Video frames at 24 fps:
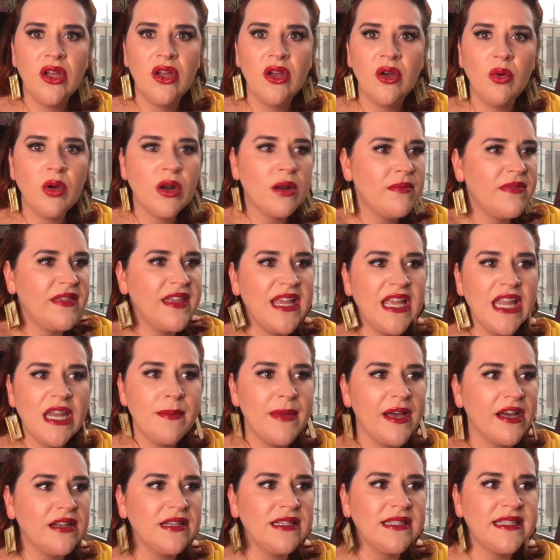What I'm thinking
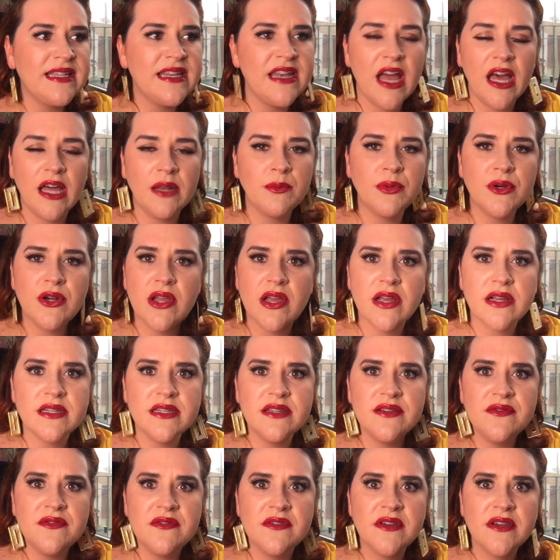about is
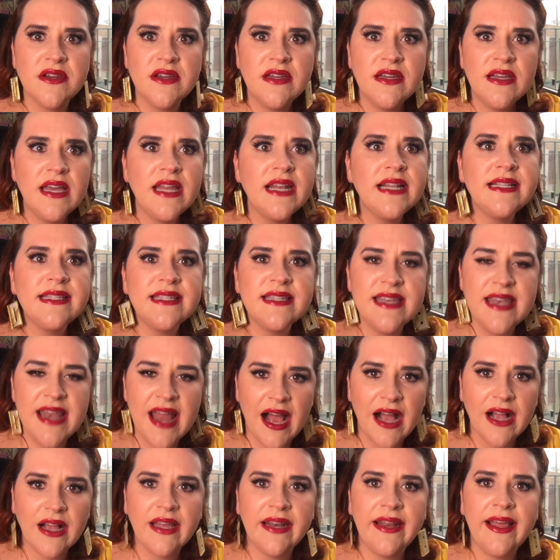non-productive and it's
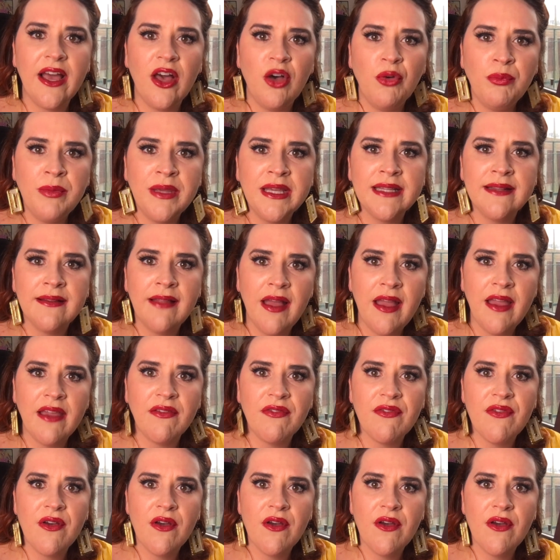not going to help me in life.